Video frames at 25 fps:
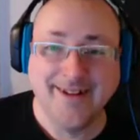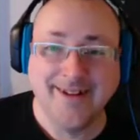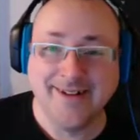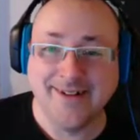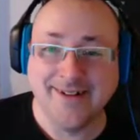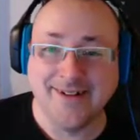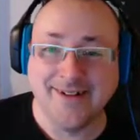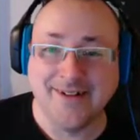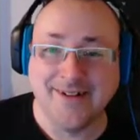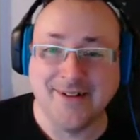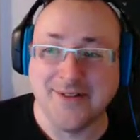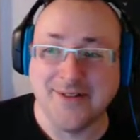
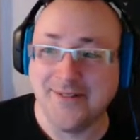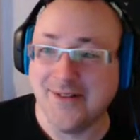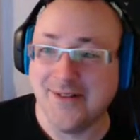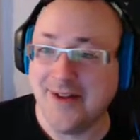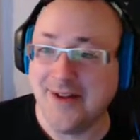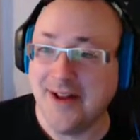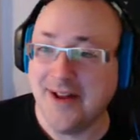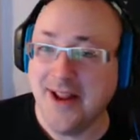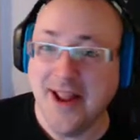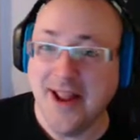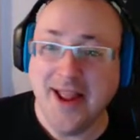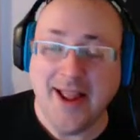know what I
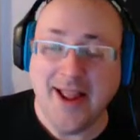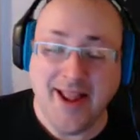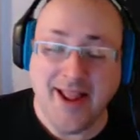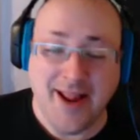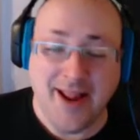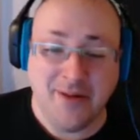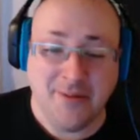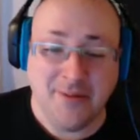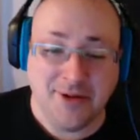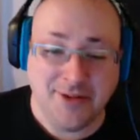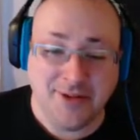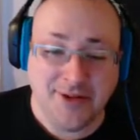mean?
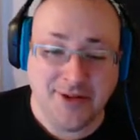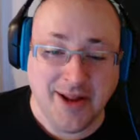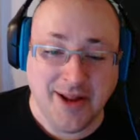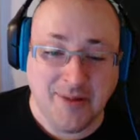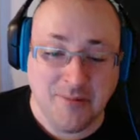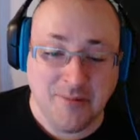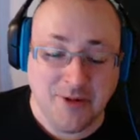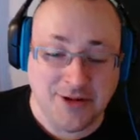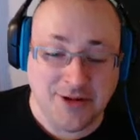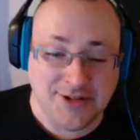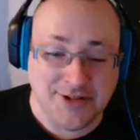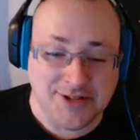
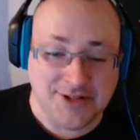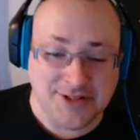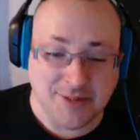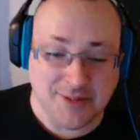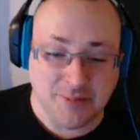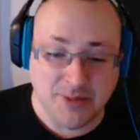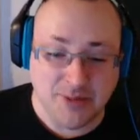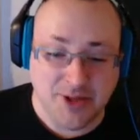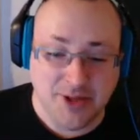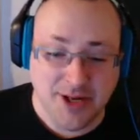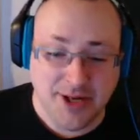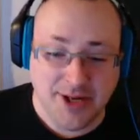And once
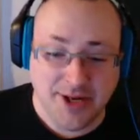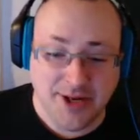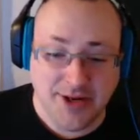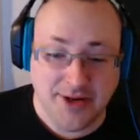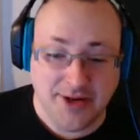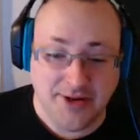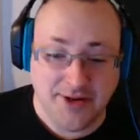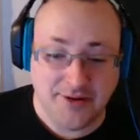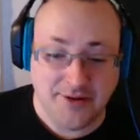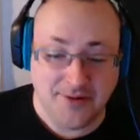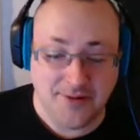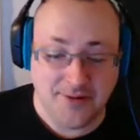
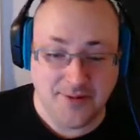completed,